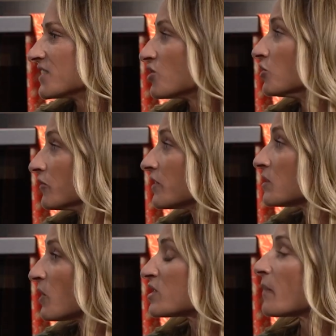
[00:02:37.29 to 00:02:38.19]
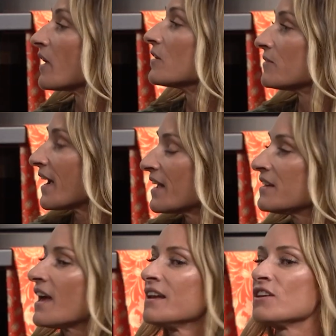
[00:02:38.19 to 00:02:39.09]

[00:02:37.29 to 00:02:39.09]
too, for the most part, right? Mm-hmm.